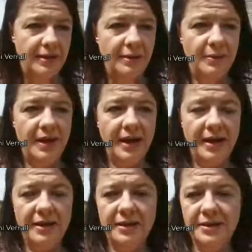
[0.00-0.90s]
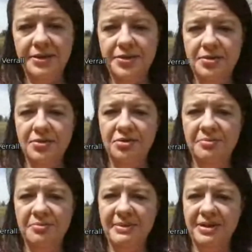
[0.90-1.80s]
Well, you sort of
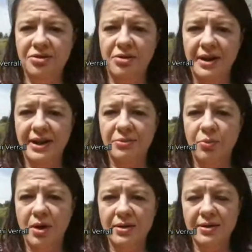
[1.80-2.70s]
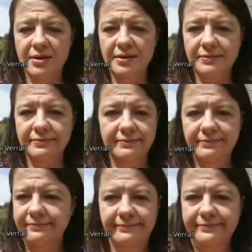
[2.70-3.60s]
maybe try it once.
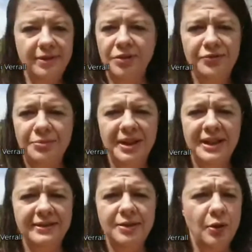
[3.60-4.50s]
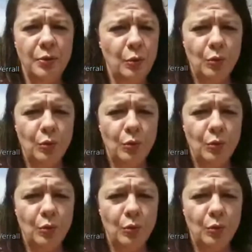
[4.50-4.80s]
Not for me, no.